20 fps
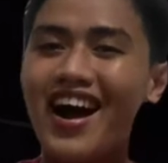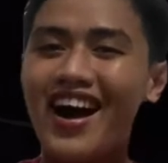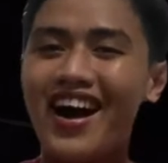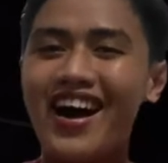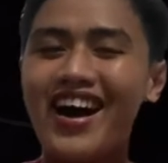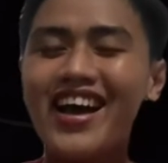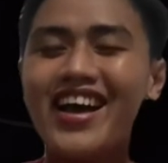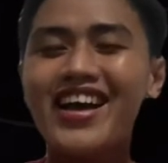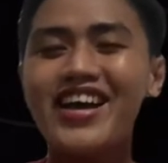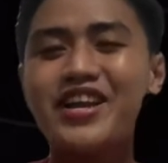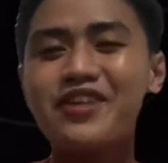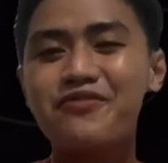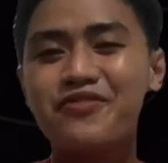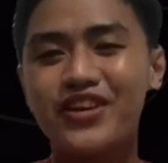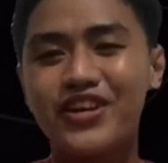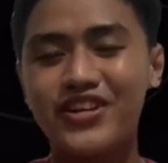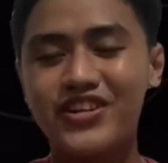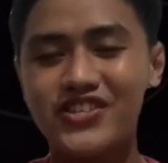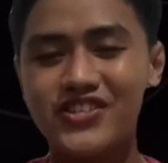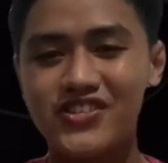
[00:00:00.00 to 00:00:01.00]
Hi, in the
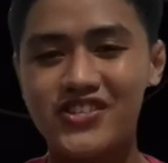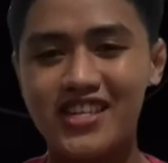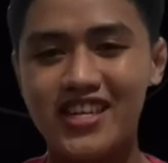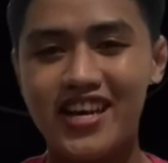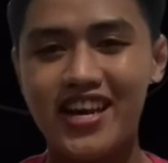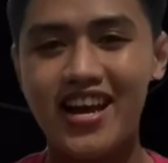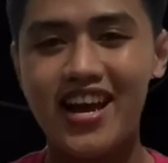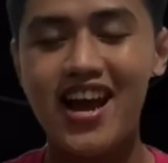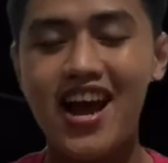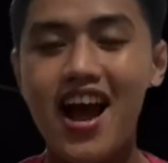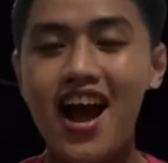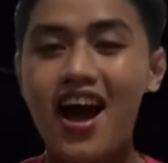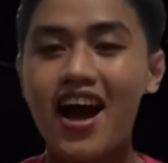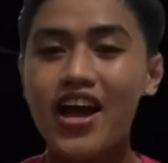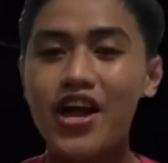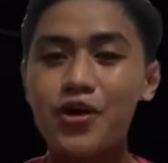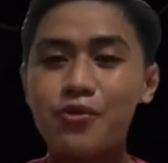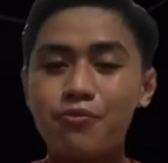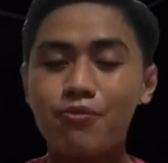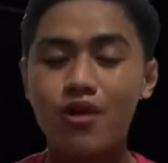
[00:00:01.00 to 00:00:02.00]
vigorous day.
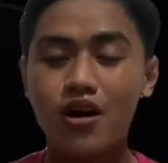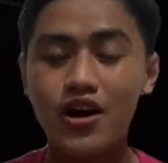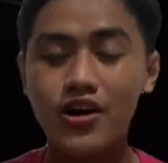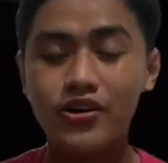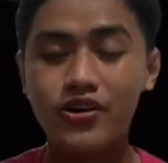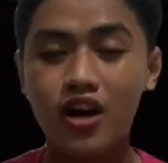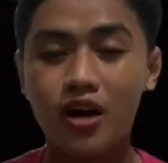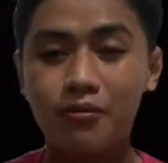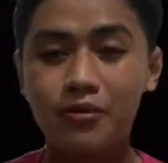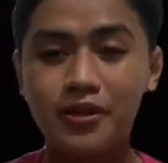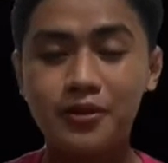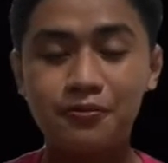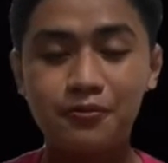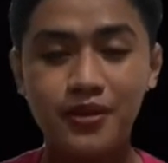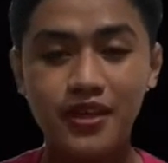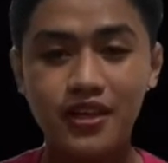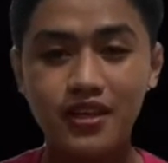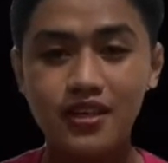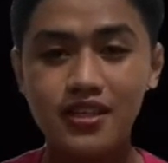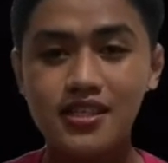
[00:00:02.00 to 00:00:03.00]
I am Mark Robert
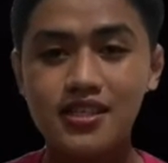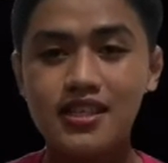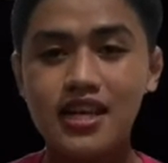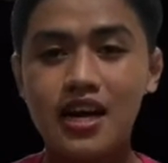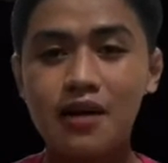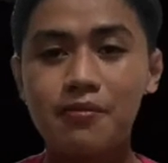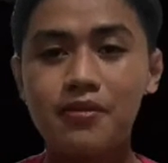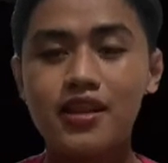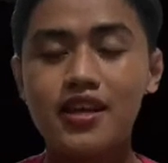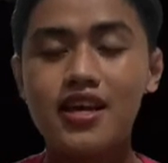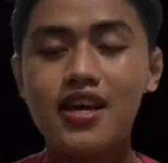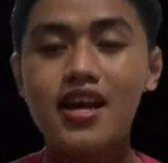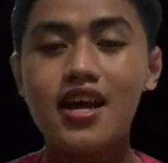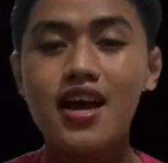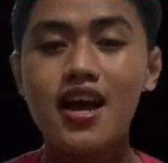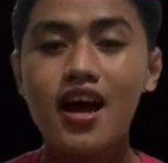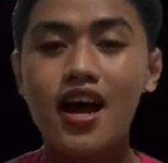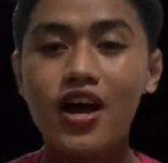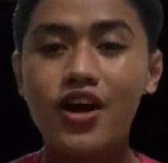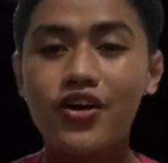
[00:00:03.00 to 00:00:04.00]
P. Condestable,
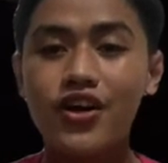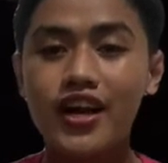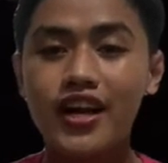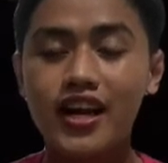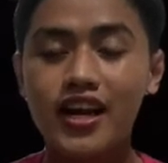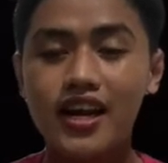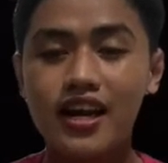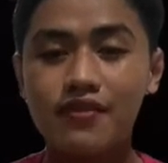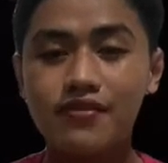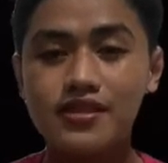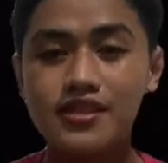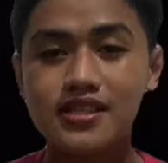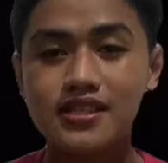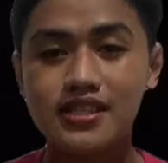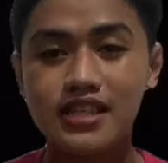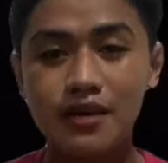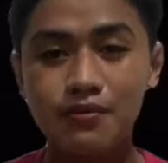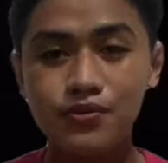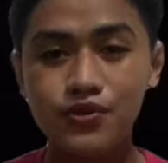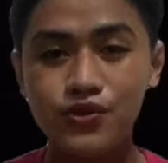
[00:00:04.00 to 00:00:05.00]
a grade 11
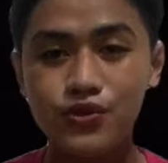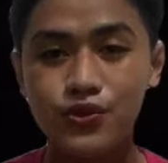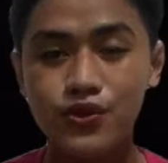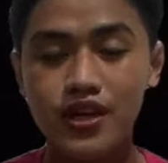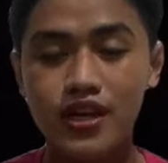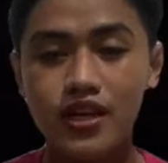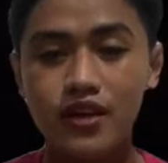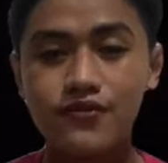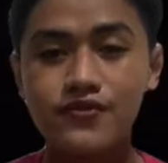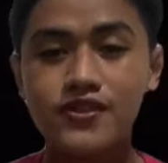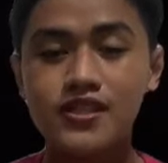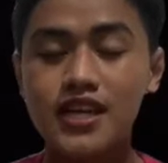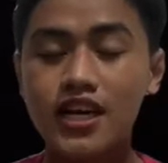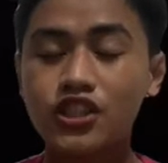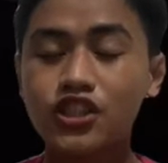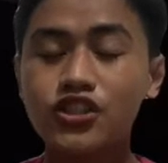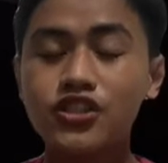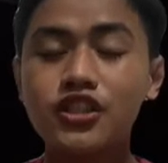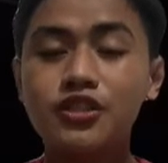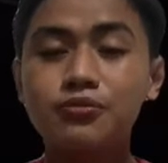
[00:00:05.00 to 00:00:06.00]
STEM student of
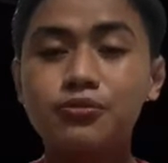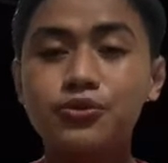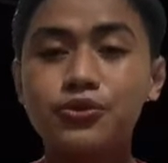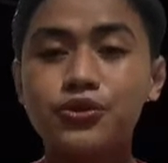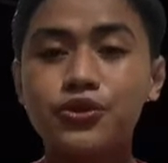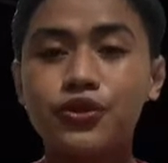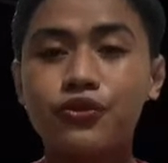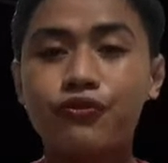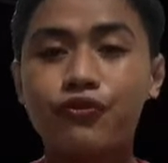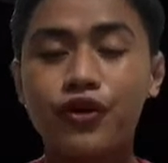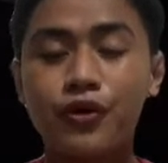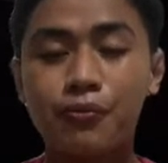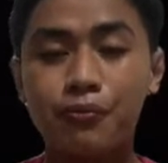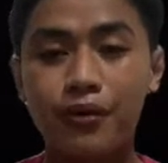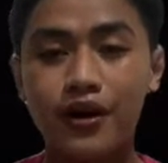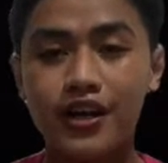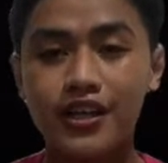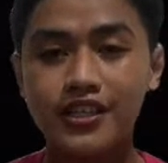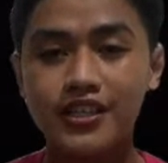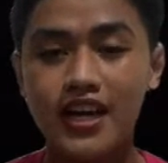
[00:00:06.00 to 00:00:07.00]
Section del Mundo from
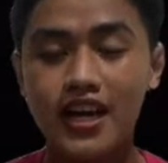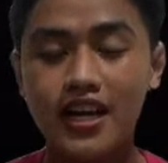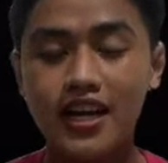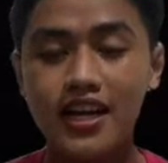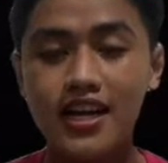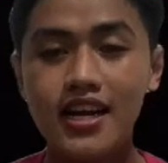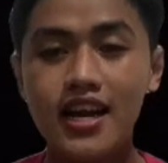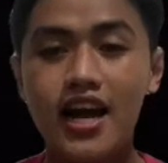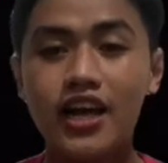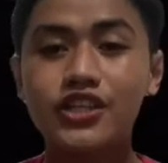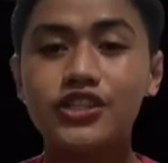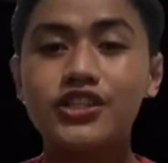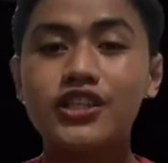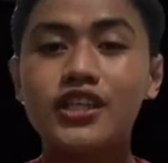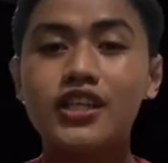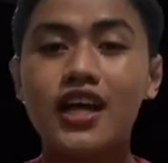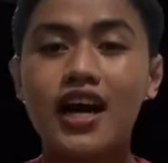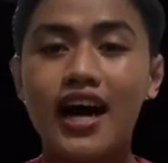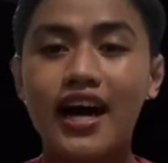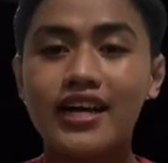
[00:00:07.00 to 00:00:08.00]
Parañaque
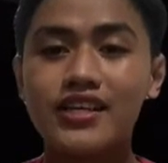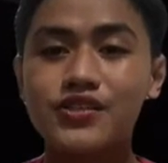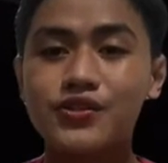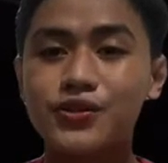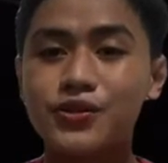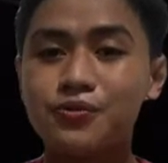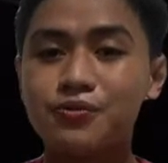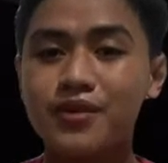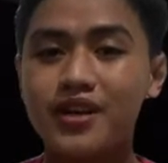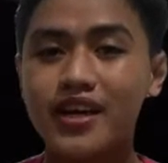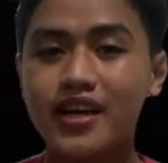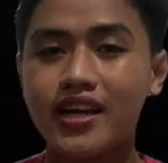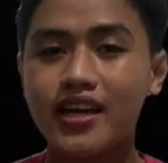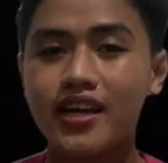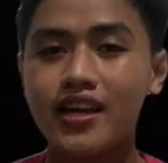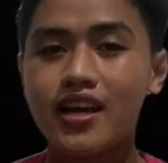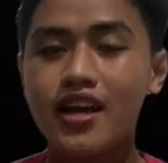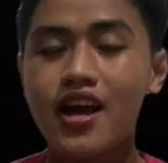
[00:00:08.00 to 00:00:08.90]
National High School, Maine.